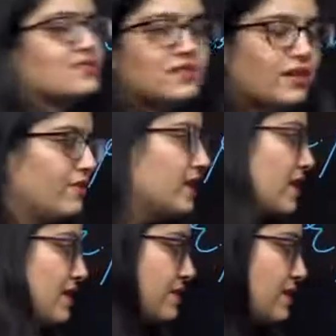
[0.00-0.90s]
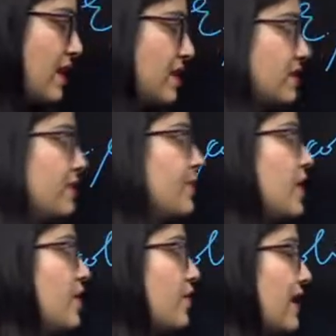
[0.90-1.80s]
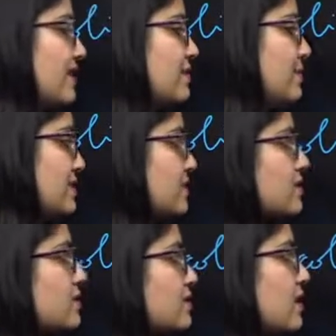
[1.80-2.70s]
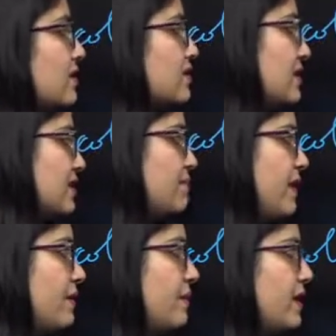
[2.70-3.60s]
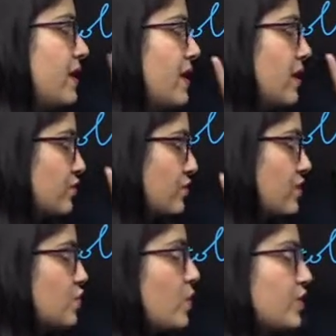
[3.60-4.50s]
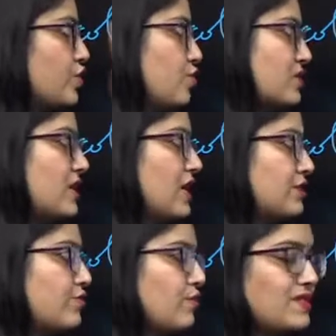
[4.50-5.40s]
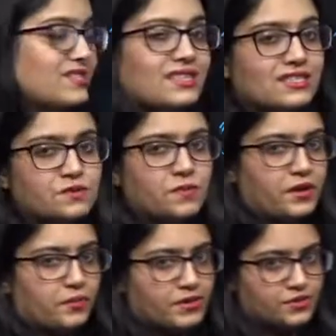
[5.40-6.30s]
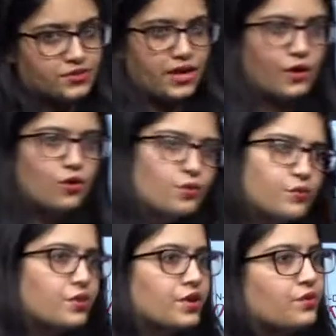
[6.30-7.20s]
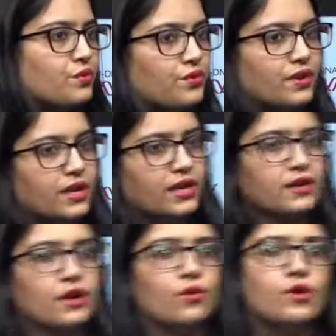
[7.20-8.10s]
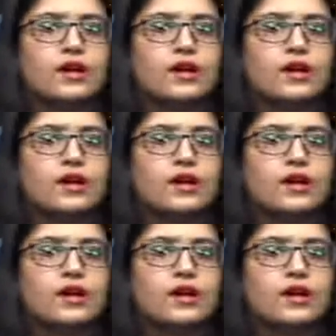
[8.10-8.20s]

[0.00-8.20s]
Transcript: It's given in NCERT, right? Messelson-Stahl's experiment. So this question was asked from this experiment. I hope you can correlate now.